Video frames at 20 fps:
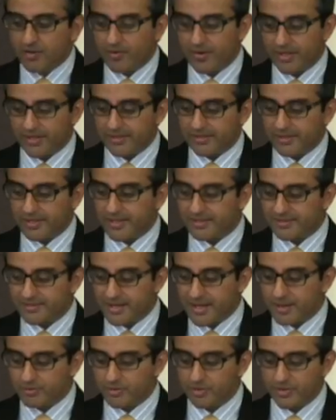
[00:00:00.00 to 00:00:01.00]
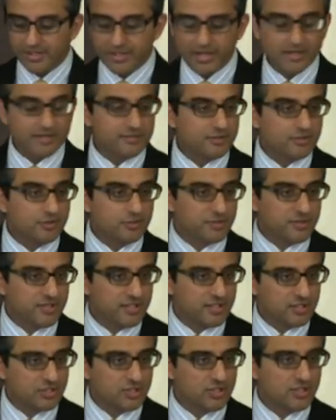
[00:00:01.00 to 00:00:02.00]
Right, the next guy I'm looking at is
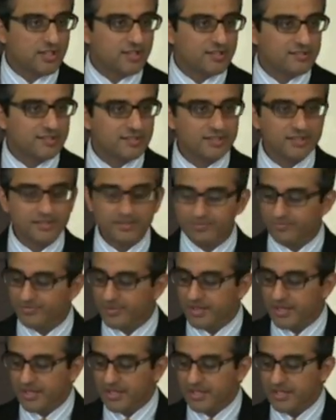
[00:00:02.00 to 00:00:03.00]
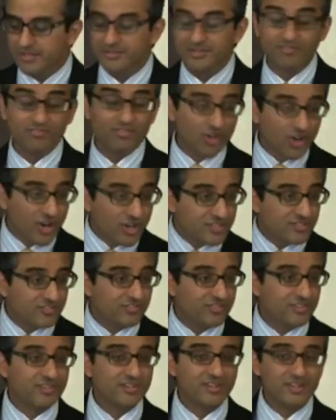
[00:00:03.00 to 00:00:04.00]
Qutbuddin Ashirazi. He's a
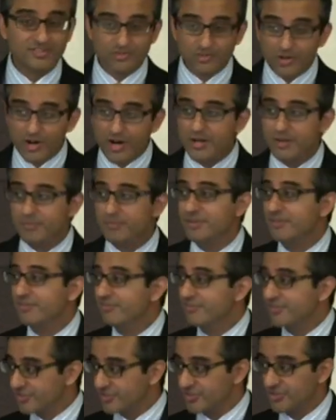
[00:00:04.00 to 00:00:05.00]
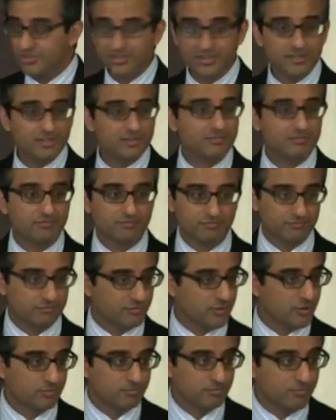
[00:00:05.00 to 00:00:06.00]
philosopher, astronomer, physician,
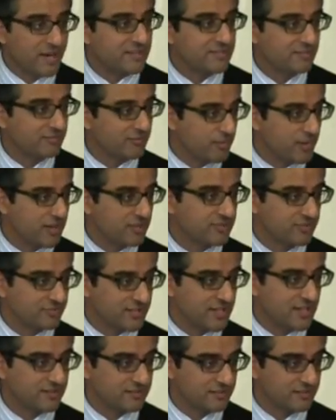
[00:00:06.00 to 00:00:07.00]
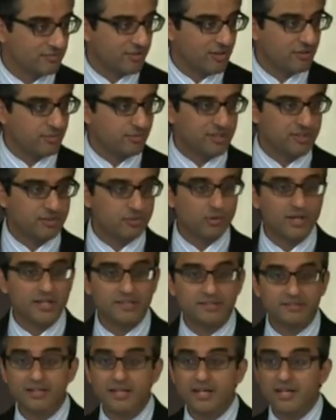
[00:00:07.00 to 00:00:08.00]
wrote massive amounts of texts in very many
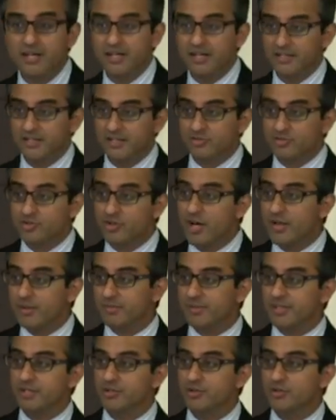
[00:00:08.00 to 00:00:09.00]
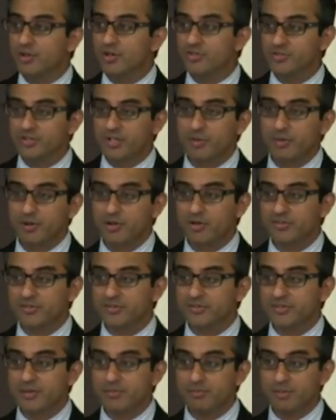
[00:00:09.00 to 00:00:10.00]
ways. In astronomy, you'll also come across
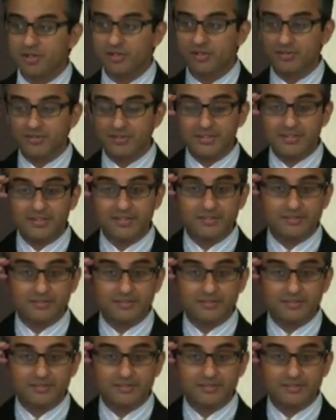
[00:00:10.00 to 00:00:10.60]
his name because he